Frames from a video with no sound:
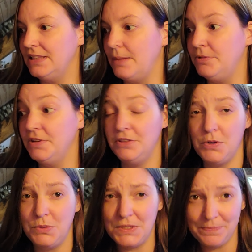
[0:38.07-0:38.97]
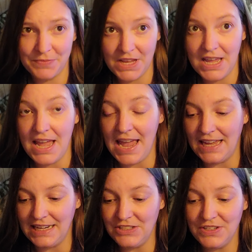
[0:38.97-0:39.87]
Labyrinthos.
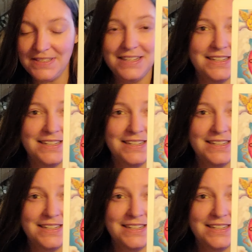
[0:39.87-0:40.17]
And it's just the